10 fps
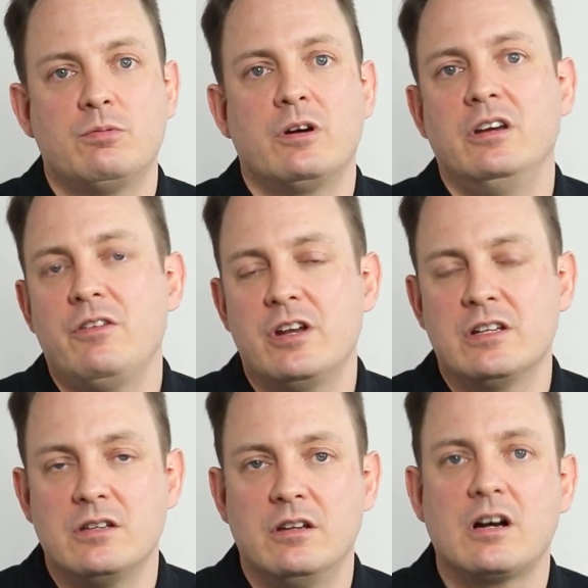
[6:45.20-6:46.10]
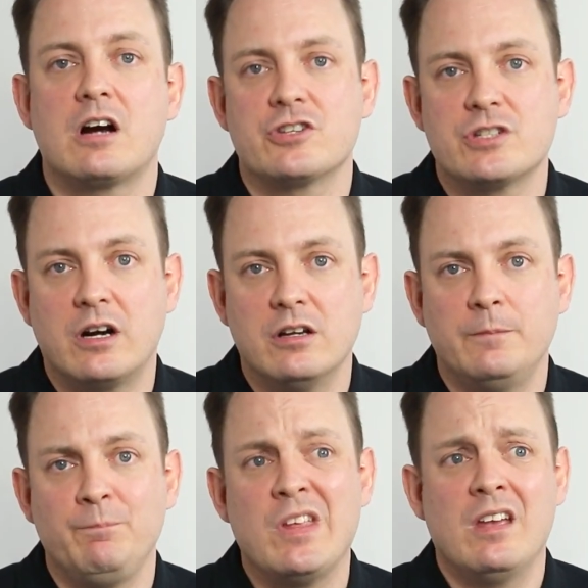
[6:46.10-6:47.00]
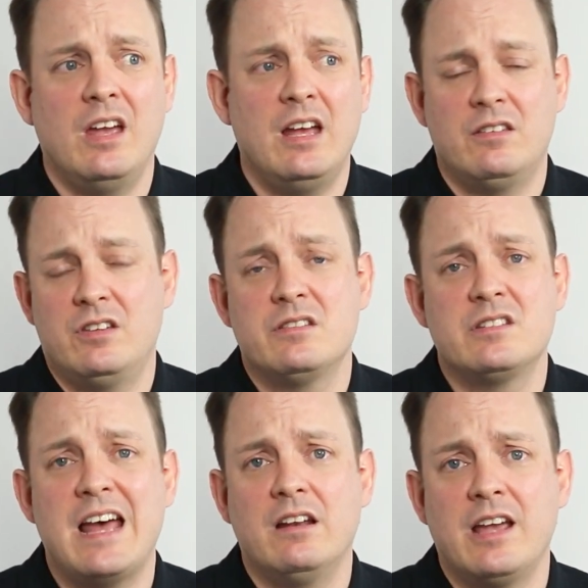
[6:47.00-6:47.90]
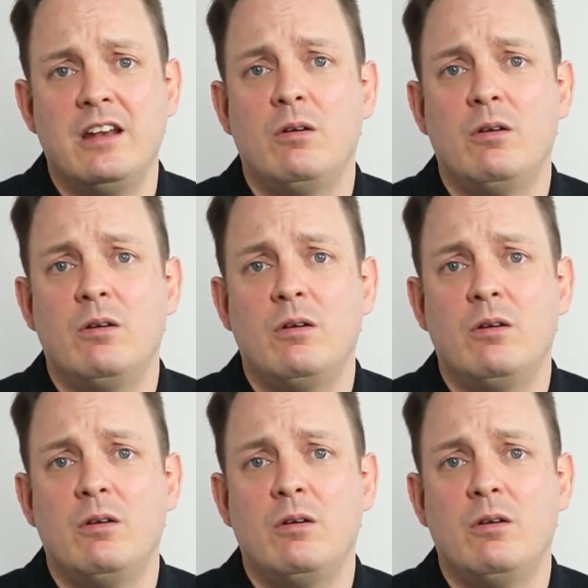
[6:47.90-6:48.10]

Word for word: where Ethernet in the car started. And since that can